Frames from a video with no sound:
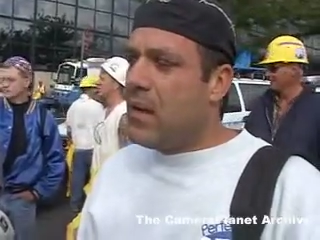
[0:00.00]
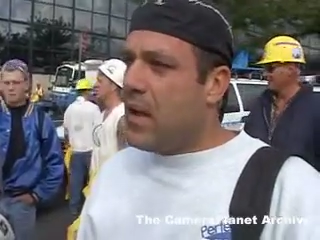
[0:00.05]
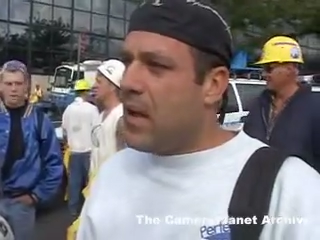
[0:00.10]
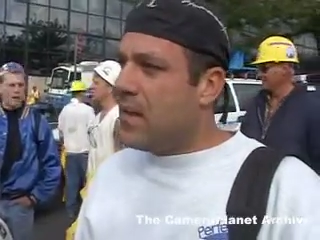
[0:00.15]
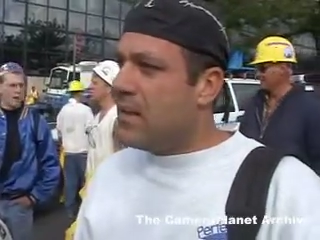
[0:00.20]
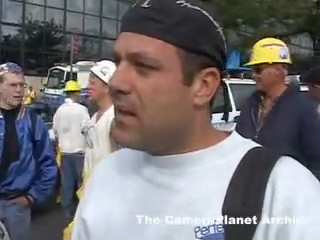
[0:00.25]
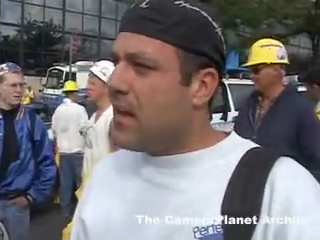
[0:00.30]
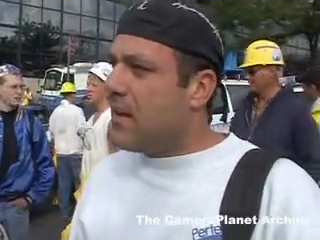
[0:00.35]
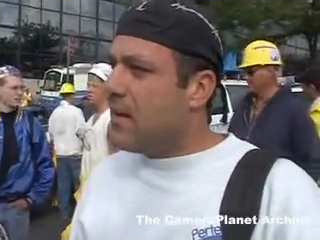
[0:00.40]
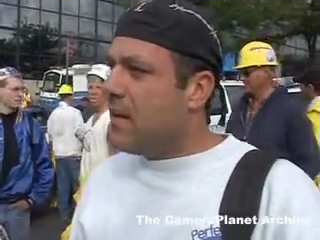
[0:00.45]

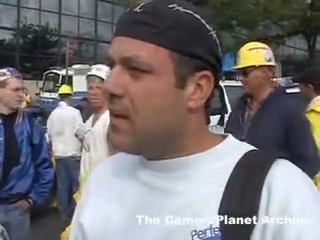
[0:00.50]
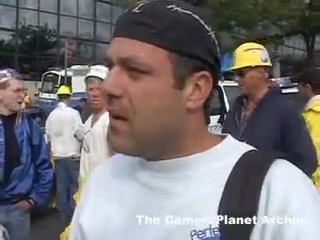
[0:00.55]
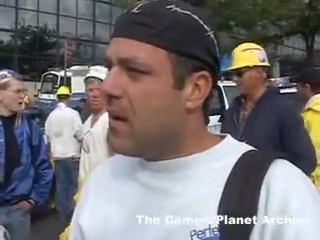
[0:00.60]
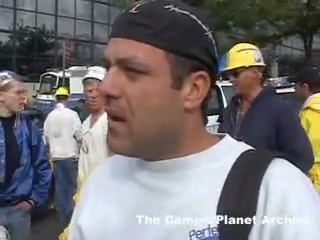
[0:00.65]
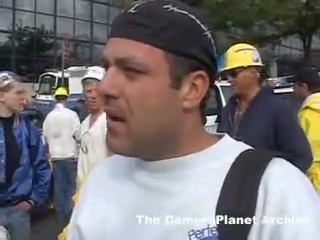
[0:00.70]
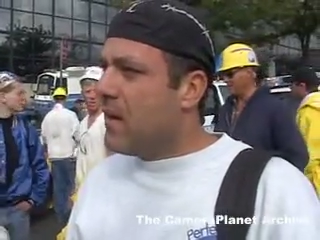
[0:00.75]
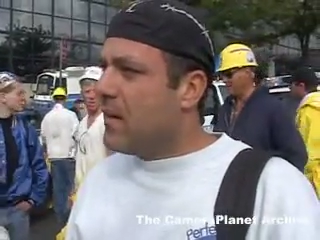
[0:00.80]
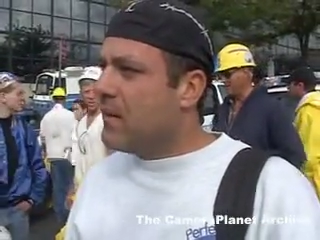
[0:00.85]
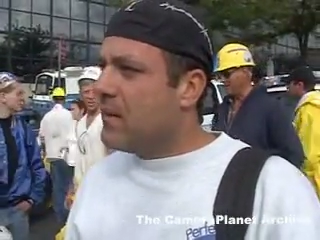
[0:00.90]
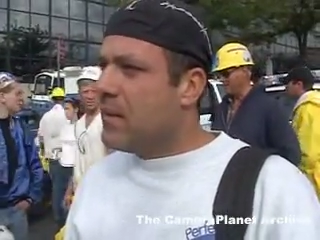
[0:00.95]
and then
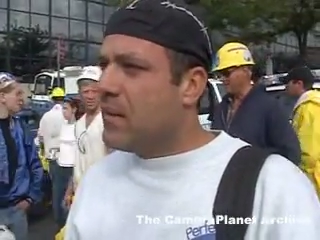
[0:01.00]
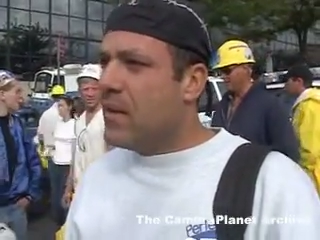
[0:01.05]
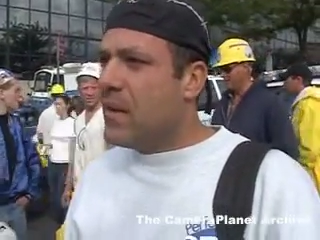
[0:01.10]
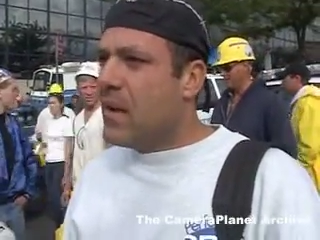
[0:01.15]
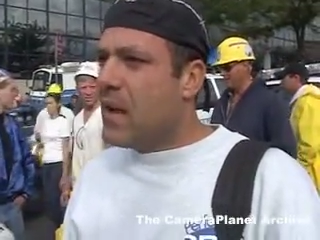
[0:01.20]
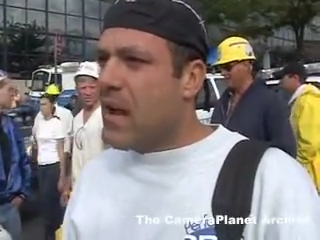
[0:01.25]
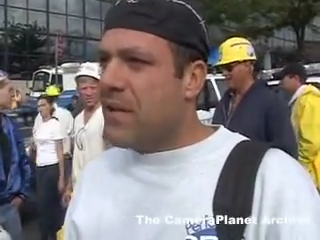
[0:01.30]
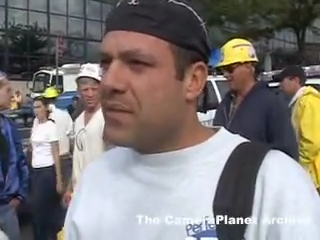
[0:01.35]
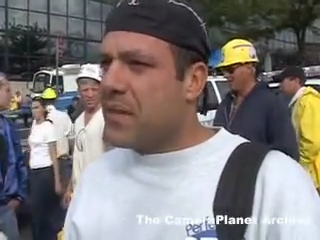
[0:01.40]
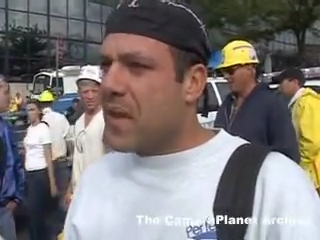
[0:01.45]
uh,
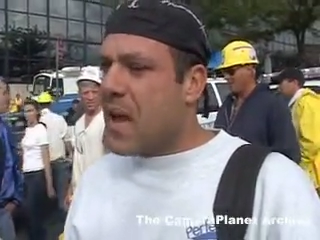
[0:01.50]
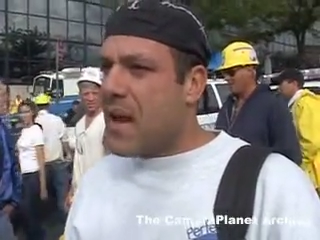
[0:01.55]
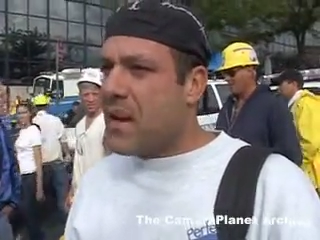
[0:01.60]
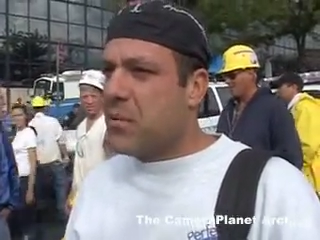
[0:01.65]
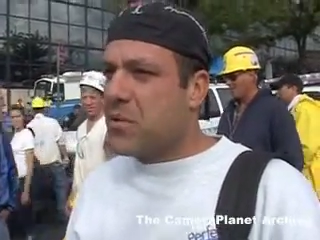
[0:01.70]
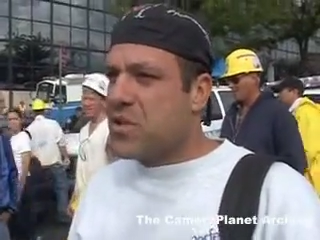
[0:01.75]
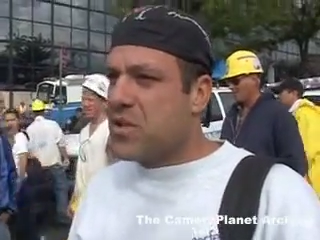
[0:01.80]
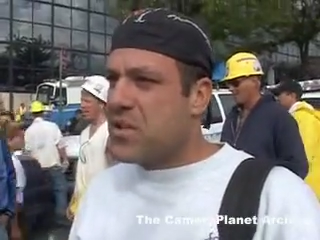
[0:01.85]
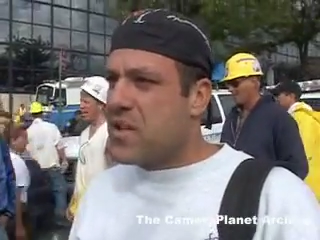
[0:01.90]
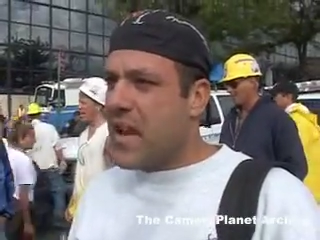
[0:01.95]
after that, it
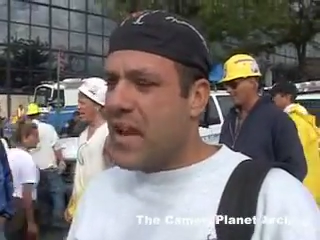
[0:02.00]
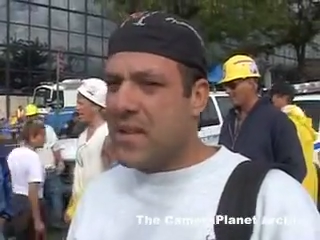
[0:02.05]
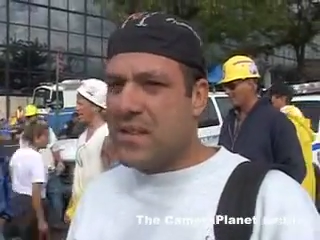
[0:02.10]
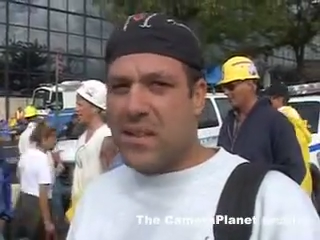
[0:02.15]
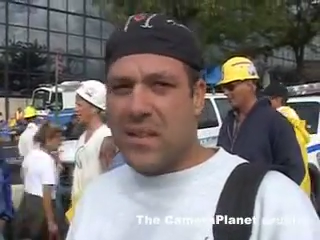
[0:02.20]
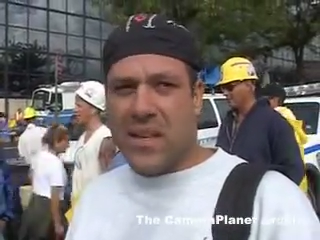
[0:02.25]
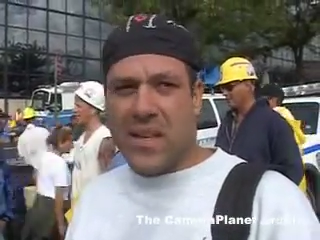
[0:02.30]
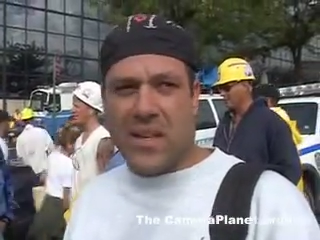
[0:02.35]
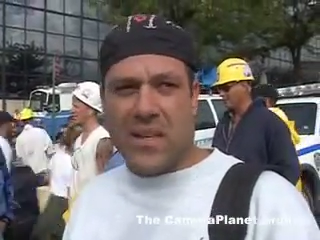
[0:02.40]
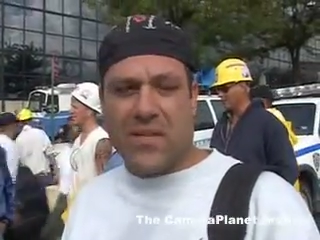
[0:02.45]
was just hands
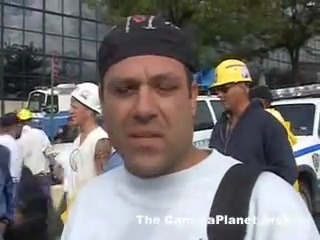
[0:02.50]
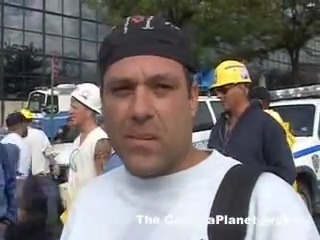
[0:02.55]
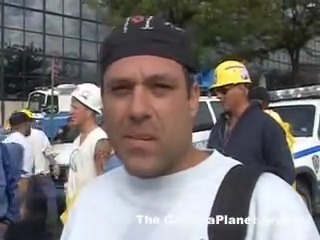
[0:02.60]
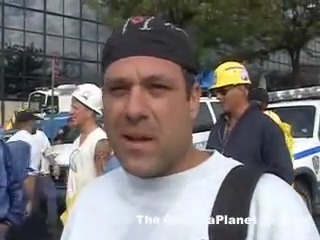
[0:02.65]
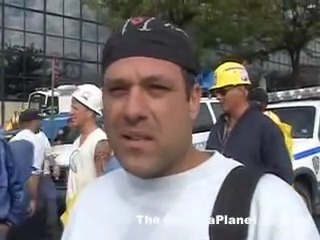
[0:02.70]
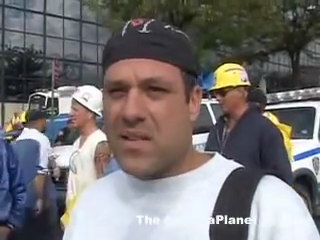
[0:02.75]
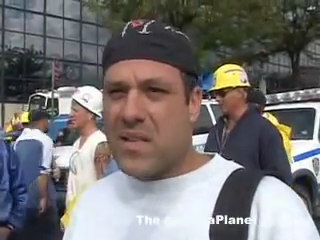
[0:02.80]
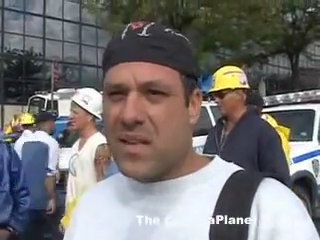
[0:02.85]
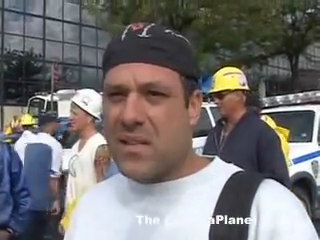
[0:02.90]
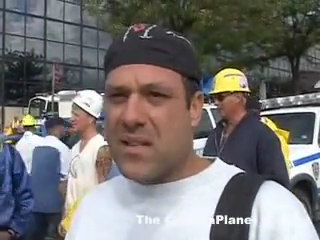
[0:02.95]
and knees for
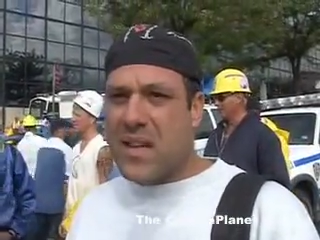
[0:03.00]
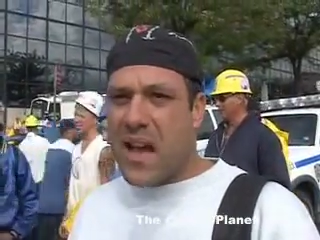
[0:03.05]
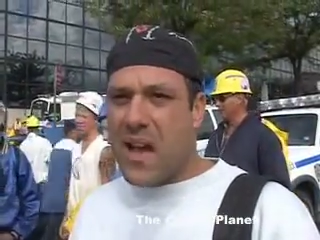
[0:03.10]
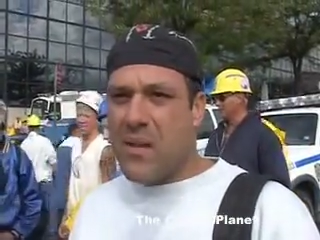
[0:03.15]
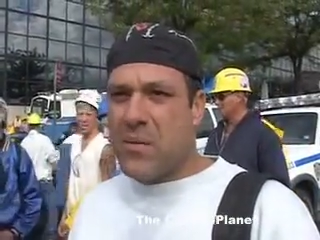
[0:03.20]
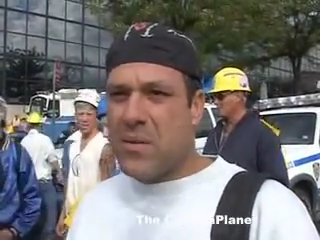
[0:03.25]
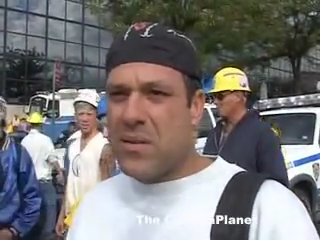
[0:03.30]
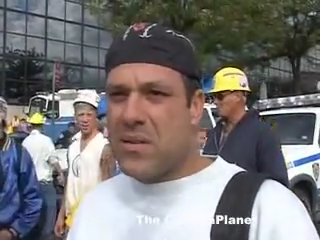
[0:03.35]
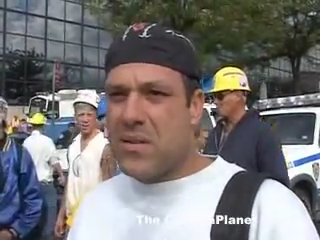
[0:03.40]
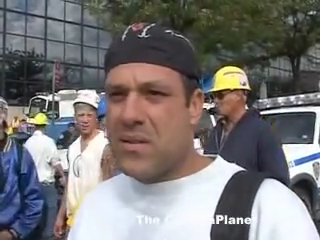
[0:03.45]
about six
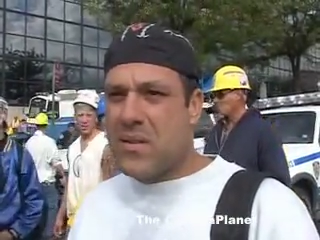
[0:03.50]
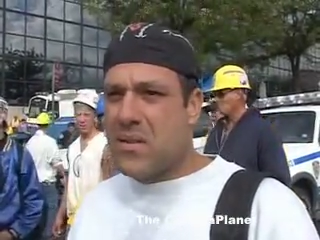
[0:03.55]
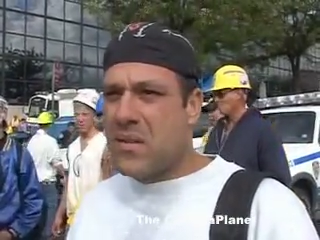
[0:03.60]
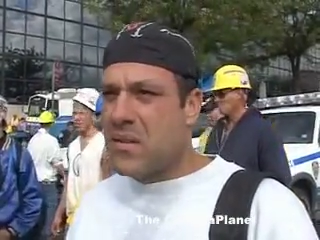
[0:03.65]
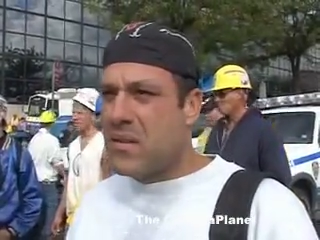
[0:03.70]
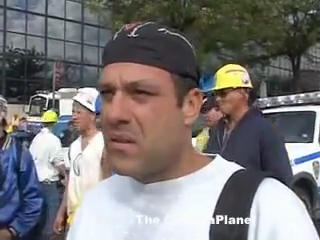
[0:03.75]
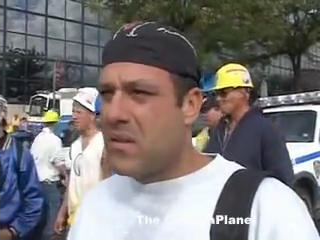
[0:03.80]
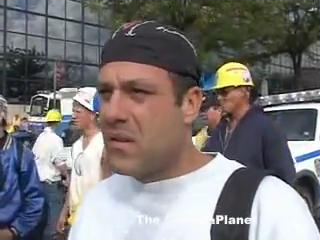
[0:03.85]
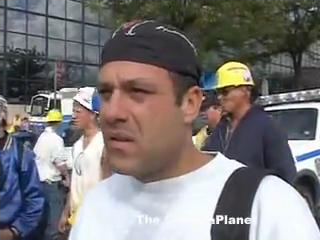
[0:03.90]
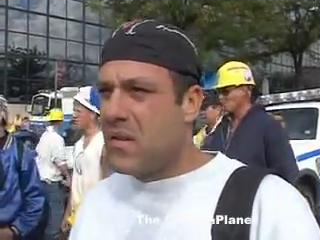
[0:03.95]
hours.
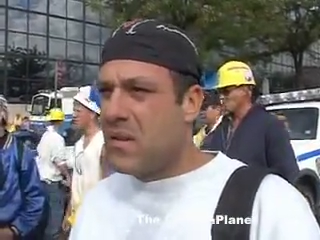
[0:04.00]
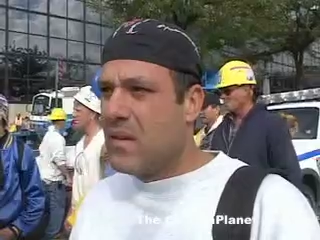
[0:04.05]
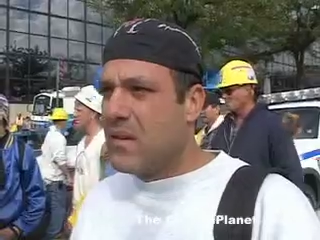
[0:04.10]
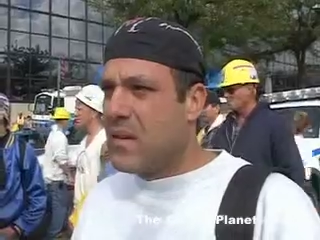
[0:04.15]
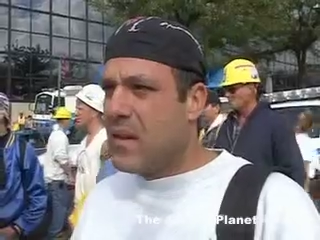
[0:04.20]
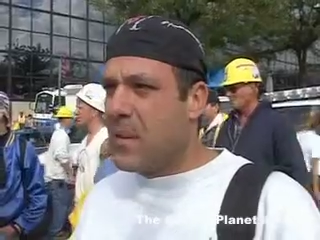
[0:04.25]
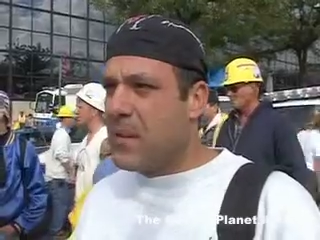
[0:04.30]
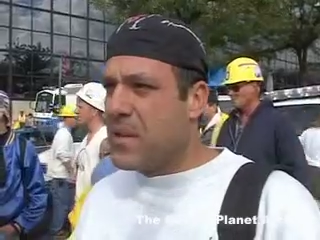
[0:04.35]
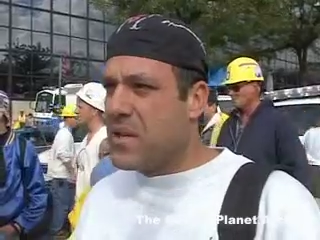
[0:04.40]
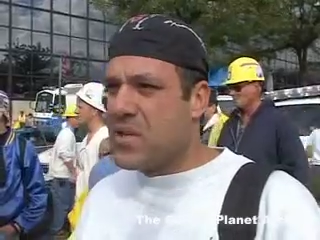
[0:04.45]

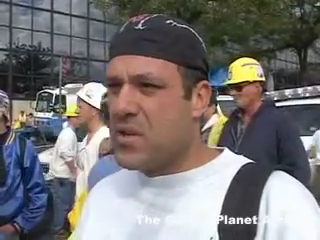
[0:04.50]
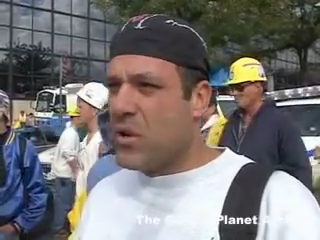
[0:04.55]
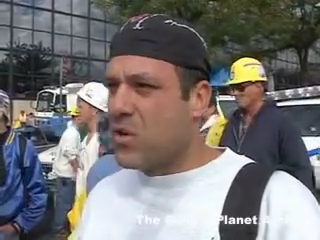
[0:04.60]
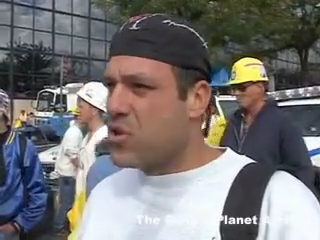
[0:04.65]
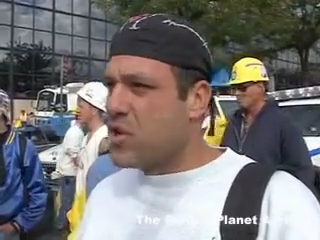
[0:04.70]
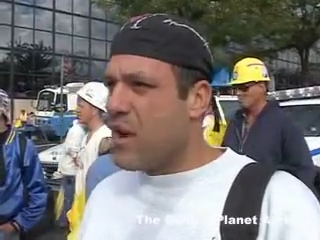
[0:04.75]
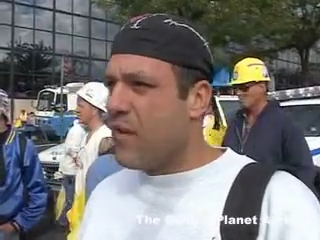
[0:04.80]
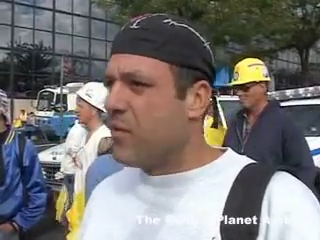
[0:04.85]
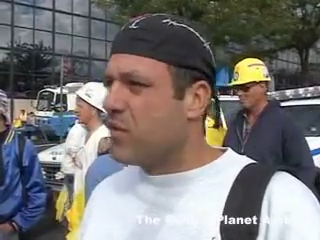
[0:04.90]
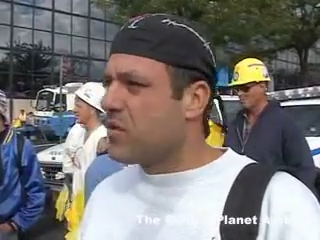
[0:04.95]
I mean, there's no
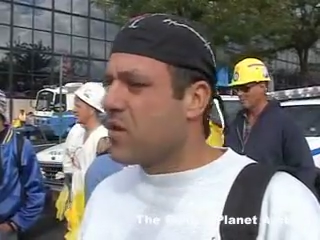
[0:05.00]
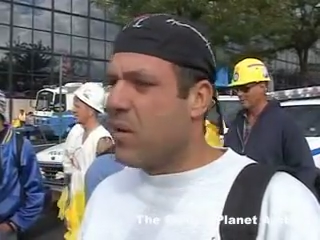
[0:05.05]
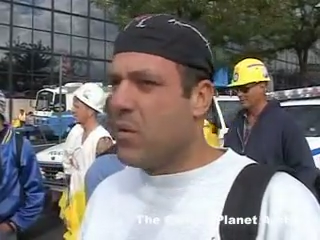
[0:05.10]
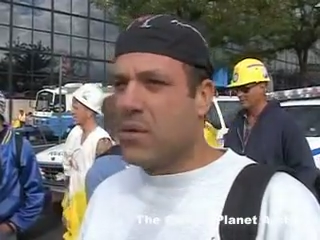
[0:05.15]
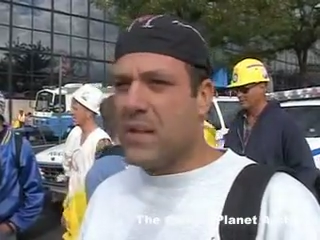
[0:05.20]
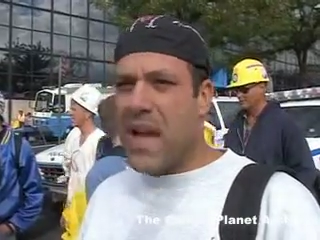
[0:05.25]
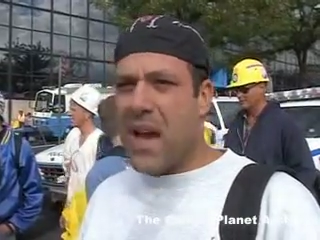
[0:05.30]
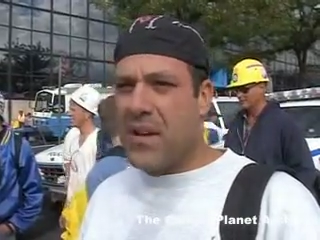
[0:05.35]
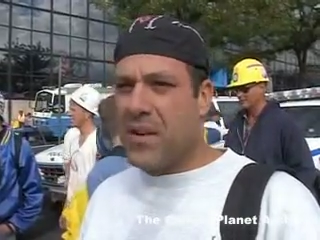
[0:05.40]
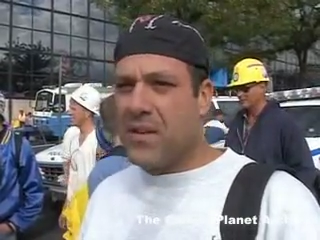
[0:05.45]
shovels
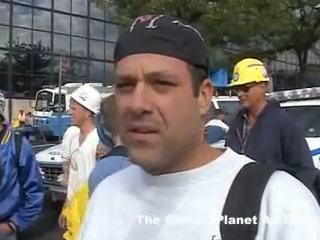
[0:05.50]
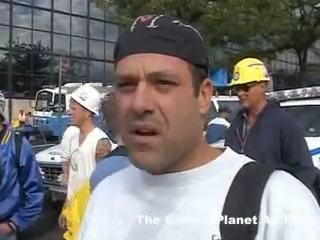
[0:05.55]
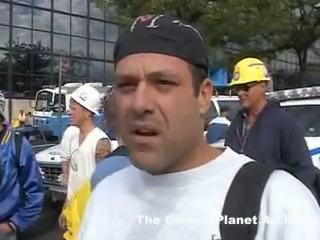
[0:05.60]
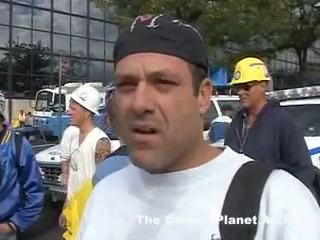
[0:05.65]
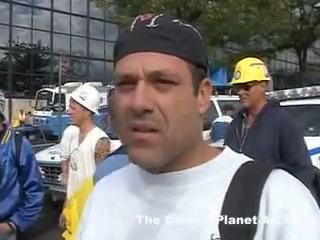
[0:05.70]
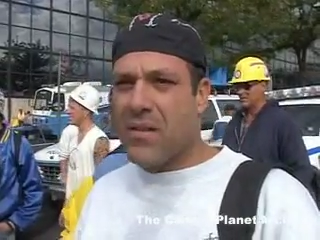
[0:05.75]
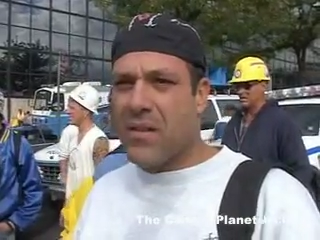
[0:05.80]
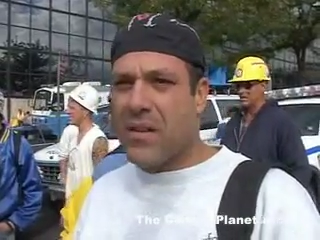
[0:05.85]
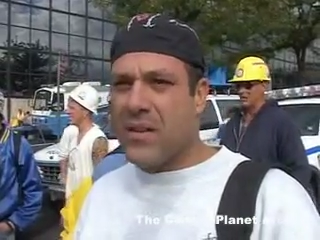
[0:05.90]
going down in dirt.